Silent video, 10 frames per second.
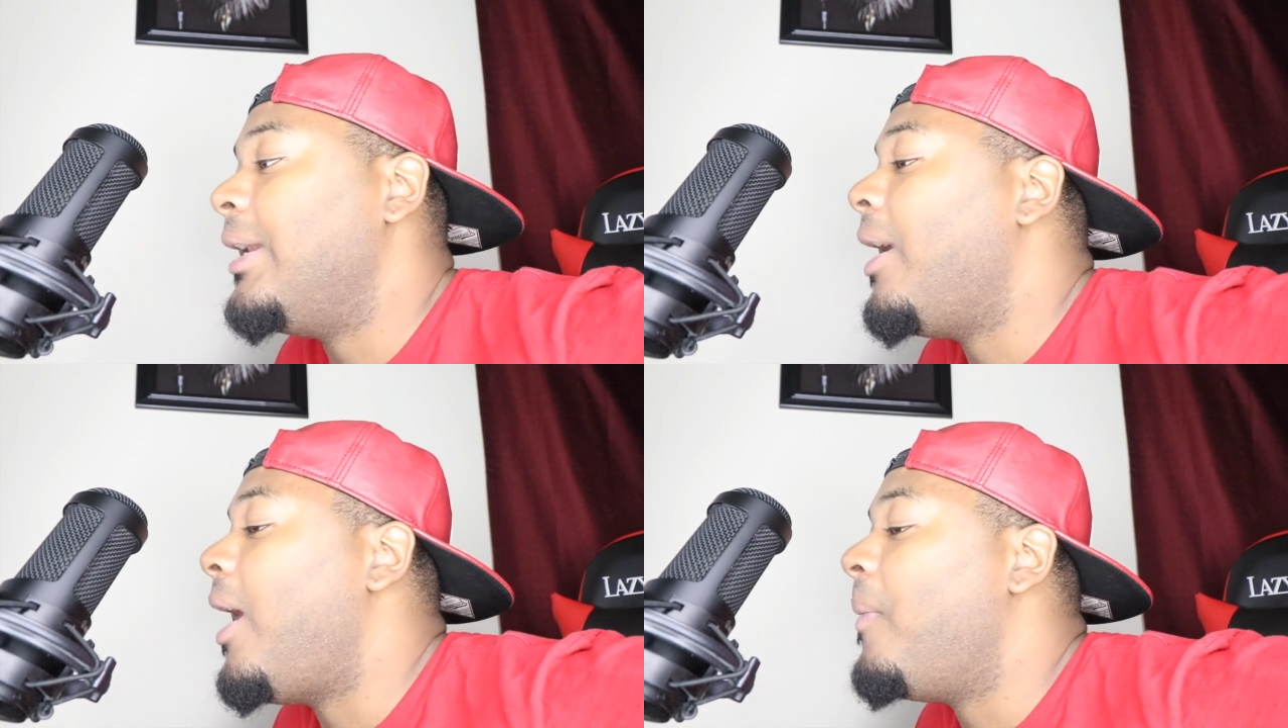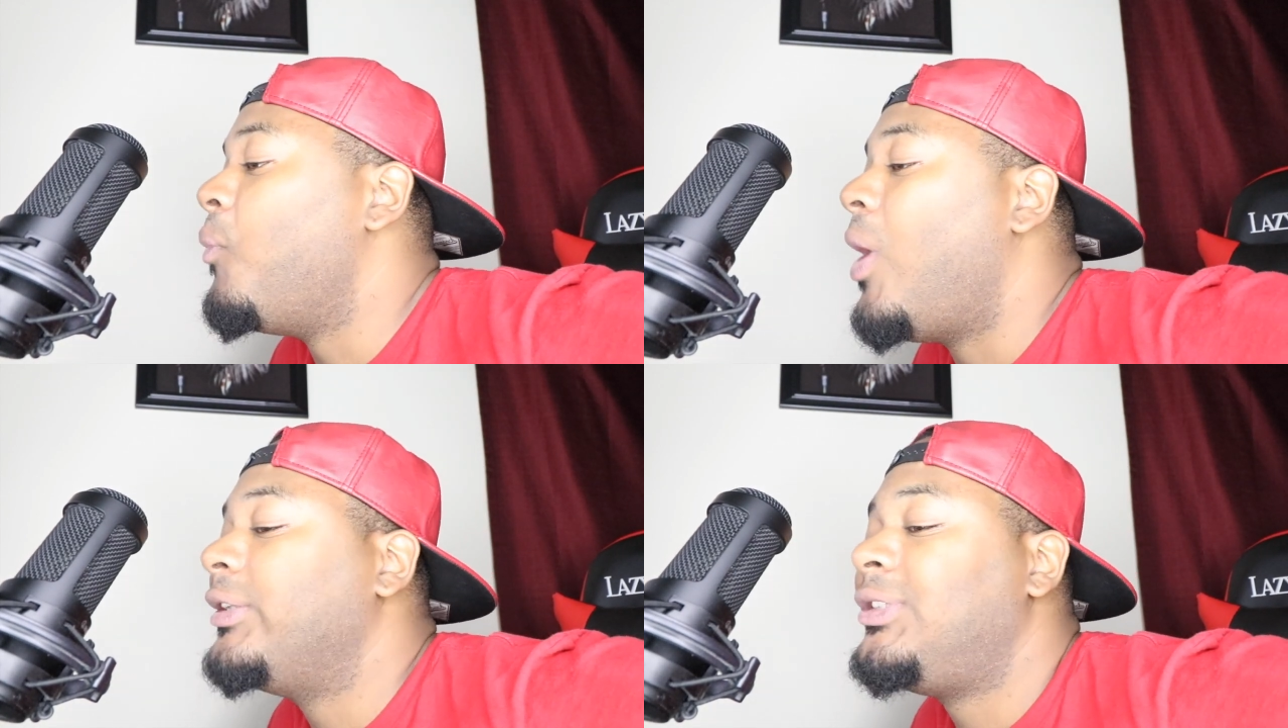And I,
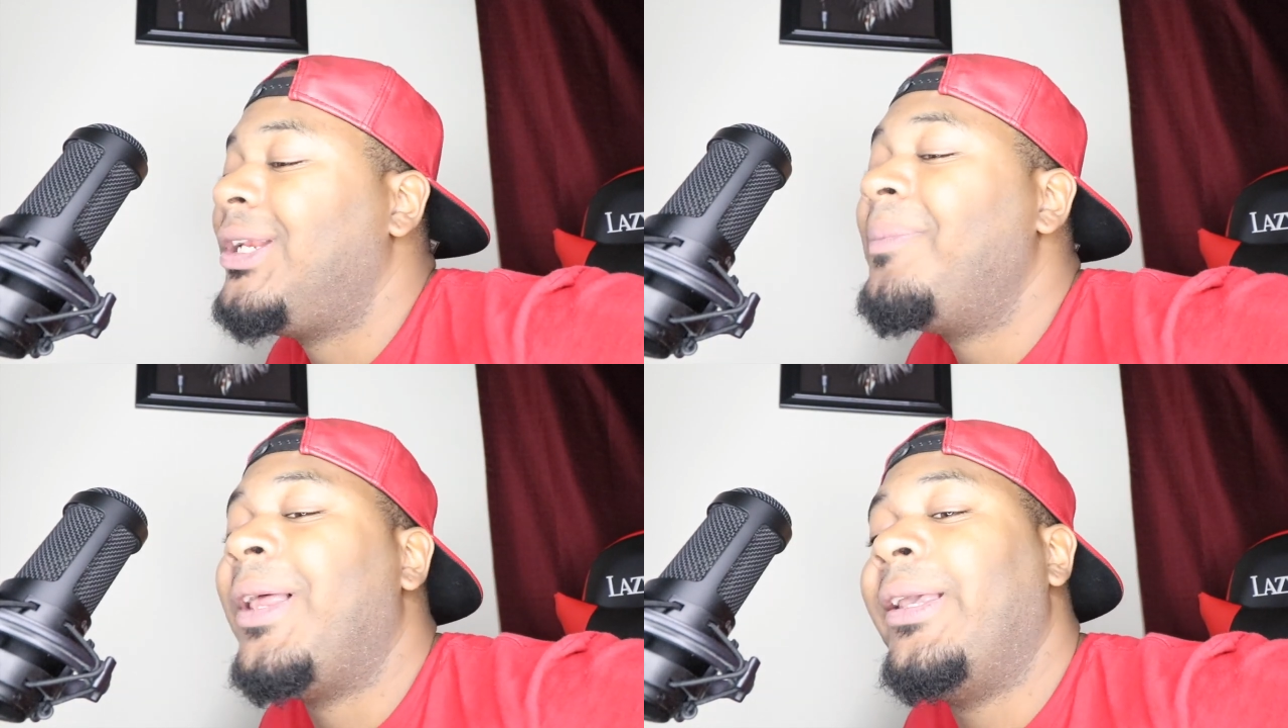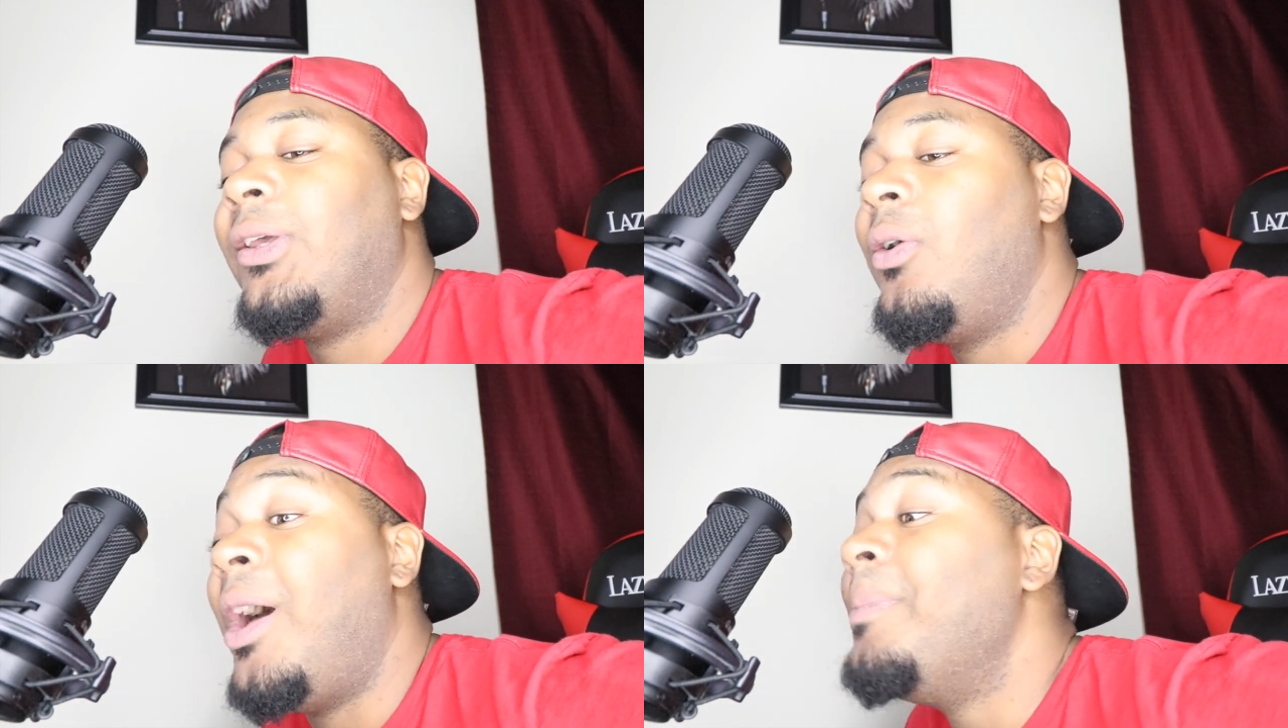am watching, I'm
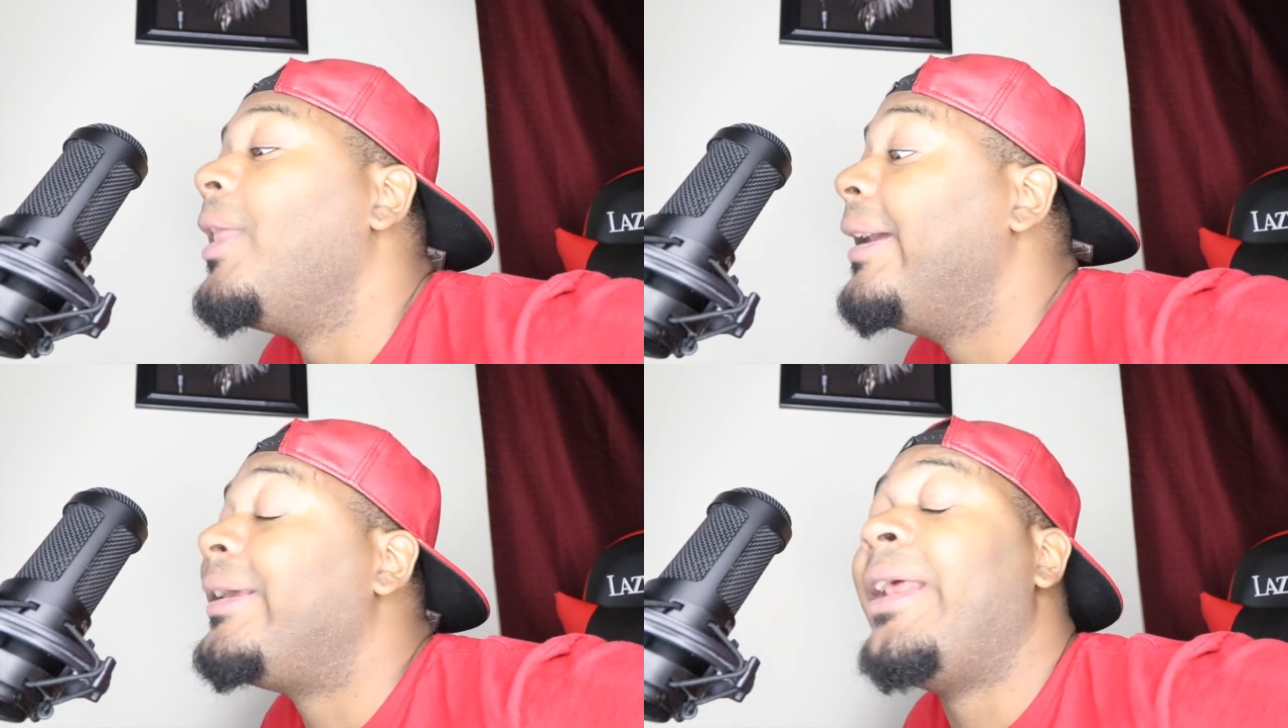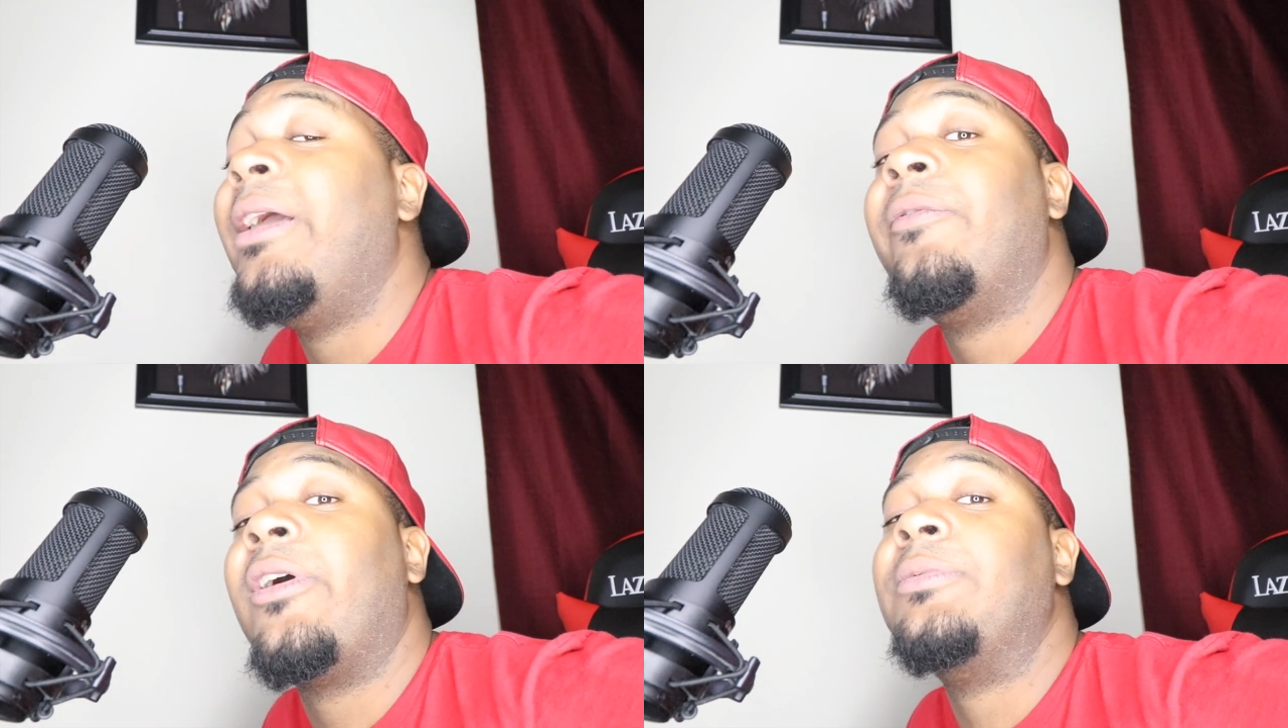like, yo, I'm liking
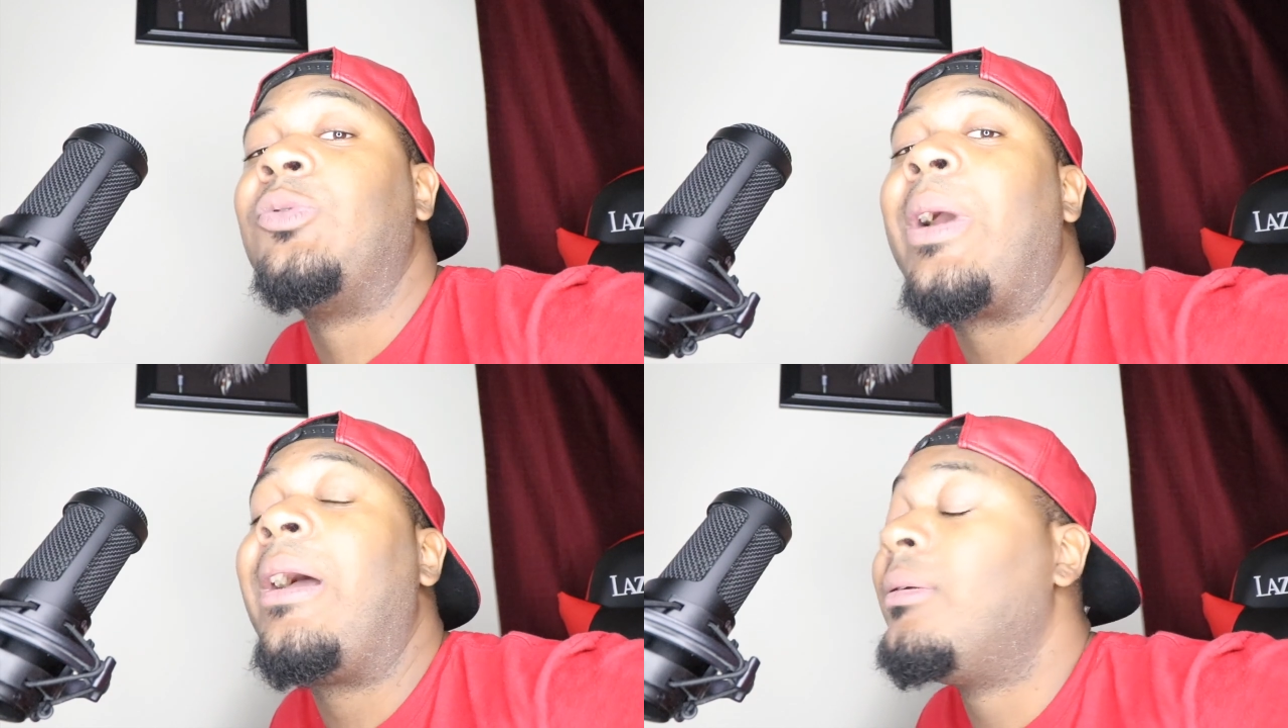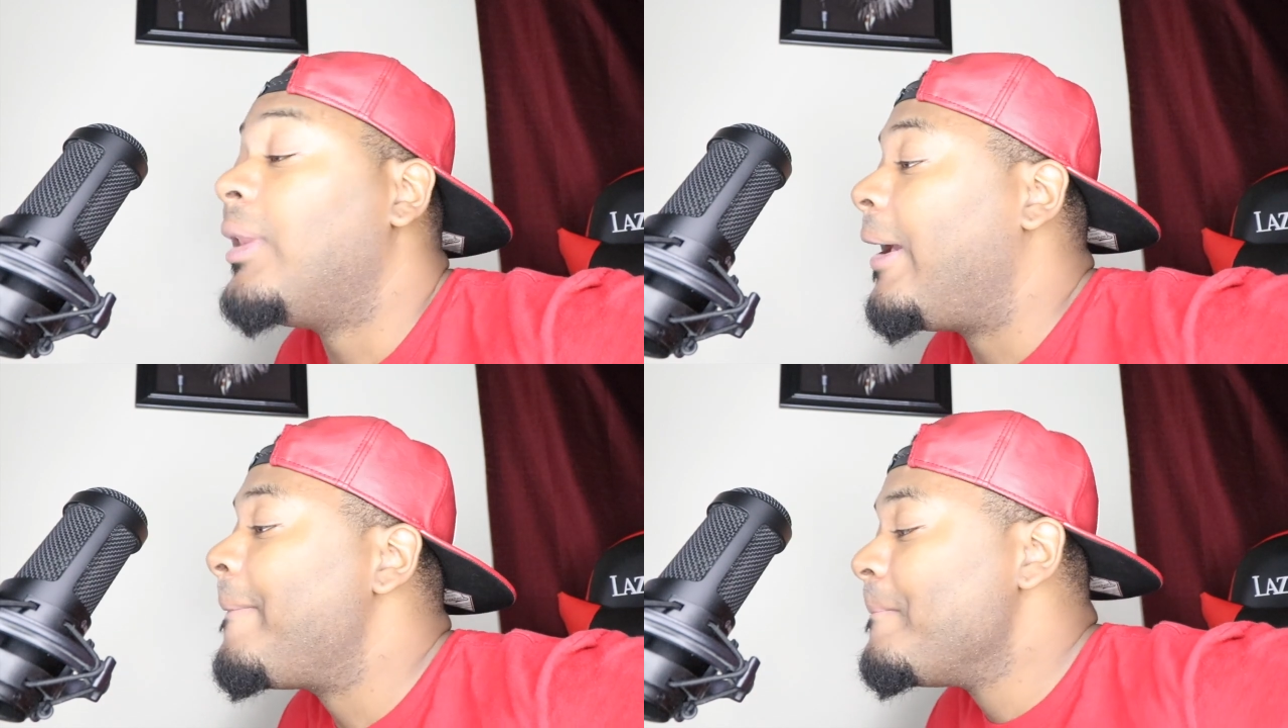Aye Verb's
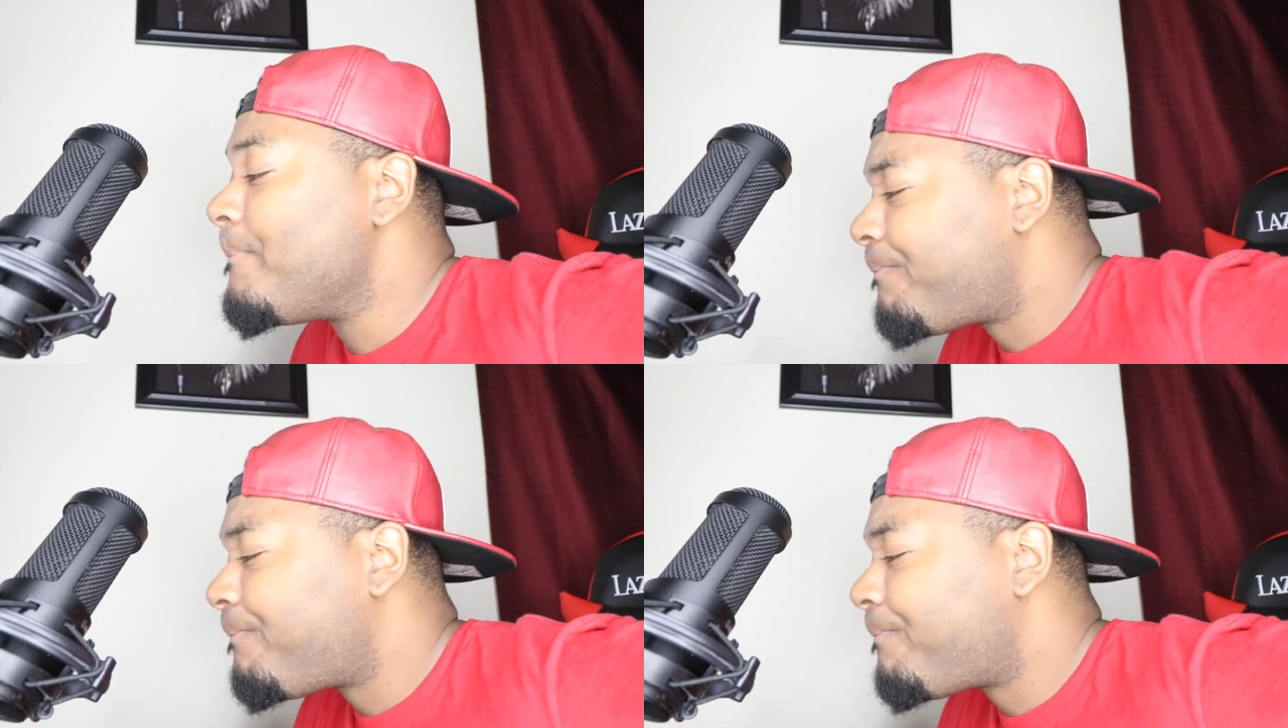round. Like,